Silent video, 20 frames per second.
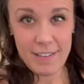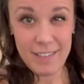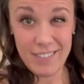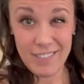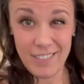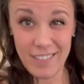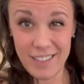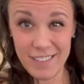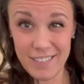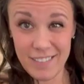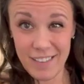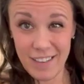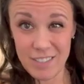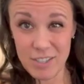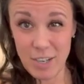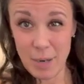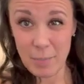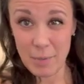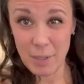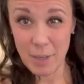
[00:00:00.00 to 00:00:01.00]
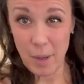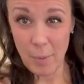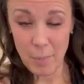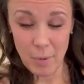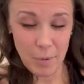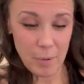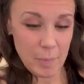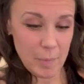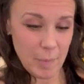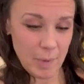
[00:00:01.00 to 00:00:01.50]
I mean, I dropped a
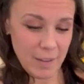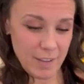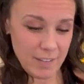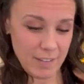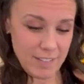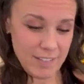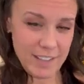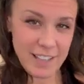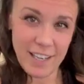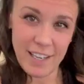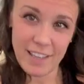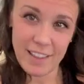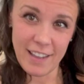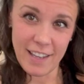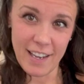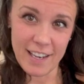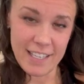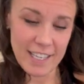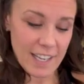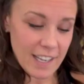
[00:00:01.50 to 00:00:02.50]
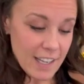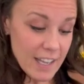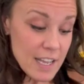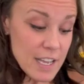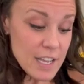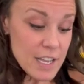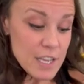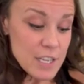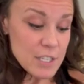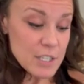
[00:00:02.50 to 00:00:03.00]
couple, but you get the idea.
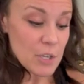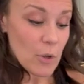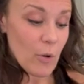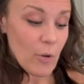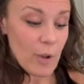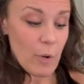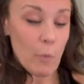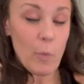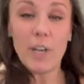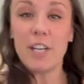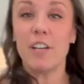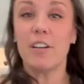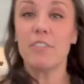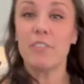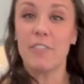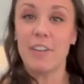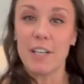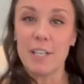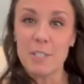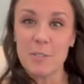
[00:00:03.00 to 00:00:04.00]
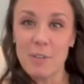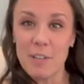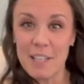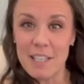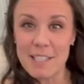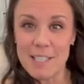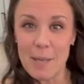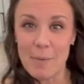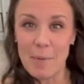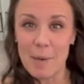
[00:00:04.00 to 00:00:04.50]
So when you're finished with
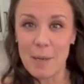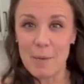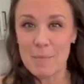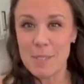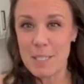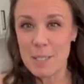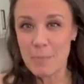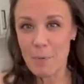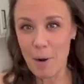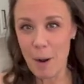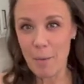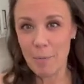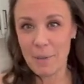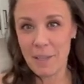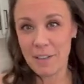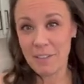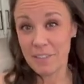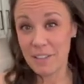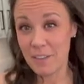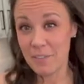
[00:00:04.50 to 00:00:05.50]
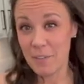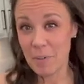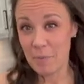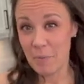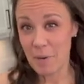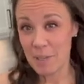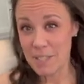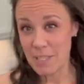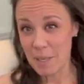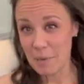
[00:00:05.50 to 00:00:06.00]
these M&Ms, it's probably gonna leave you
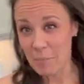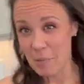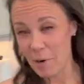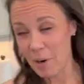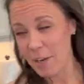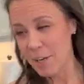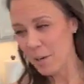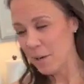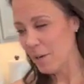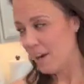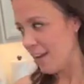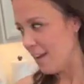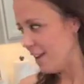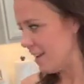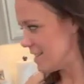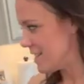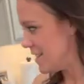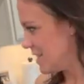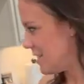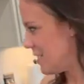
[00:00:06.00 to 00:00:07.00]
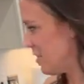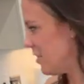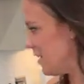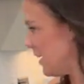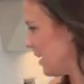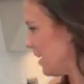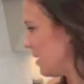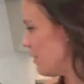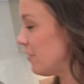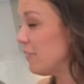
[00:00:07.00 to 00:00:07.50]
wanting more. You're not necessarily
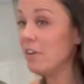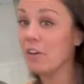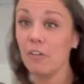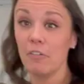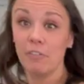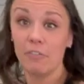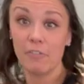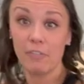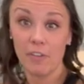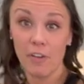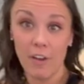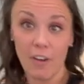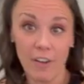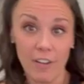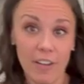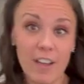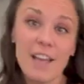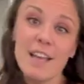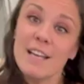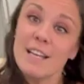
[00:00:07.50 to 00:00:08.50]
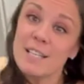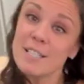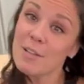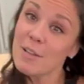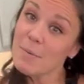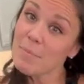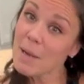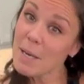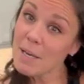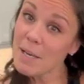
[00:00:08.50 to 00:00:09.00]
gonna feel full, so
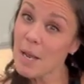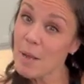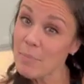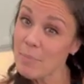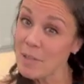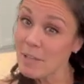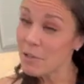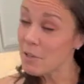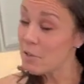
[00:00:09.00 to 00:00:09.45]
it might not be the